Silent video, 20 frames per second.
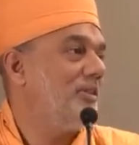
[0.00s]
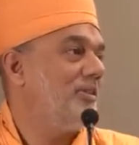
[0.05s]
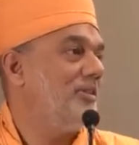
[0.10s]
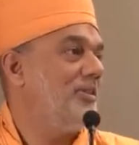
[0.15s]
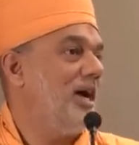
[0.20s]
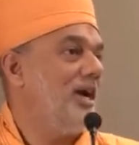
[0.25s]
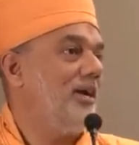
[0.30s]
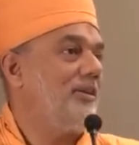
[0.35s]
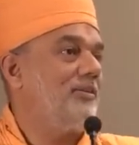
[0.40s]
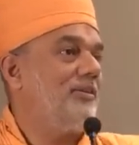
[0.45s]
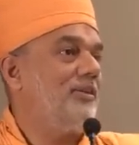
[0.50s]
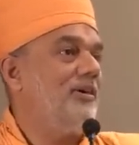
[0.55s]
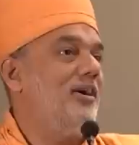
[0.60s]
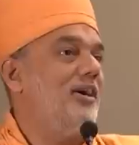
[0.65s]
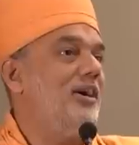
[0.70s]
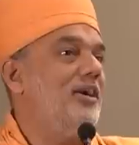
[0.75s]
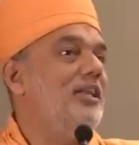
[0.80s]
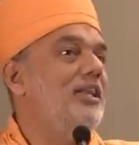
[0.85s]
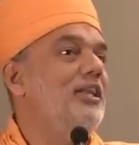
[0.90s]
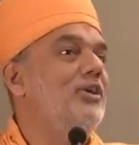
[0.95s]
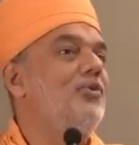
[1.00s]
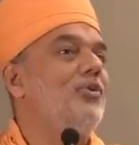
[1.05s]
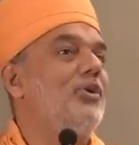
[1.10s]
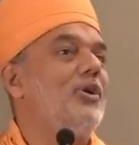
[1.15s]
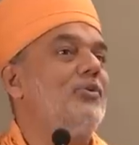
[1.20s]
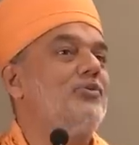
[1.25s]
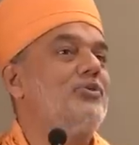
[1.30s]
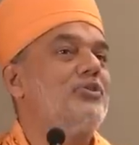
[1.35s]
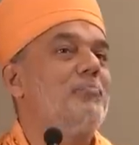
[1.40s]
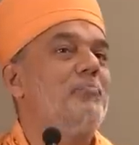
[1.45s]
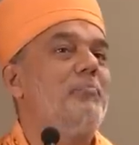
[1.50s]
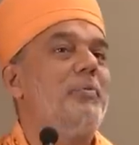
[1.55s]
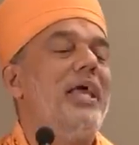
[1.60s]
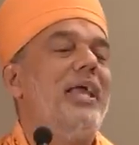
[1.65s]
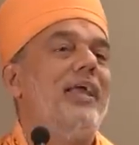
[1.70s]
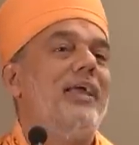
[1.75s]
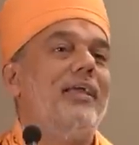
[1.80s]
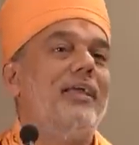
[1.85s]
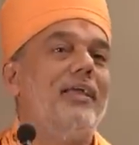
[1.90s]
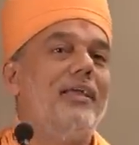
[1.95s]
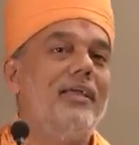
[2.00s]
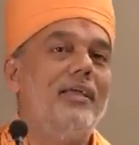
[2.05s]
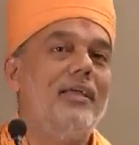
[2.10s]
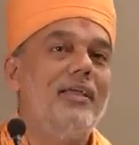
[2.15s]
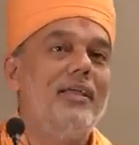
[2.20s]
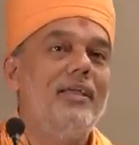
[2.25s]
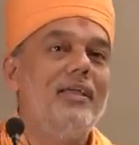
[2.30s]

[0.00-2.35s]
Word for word: that Anil Gurav's play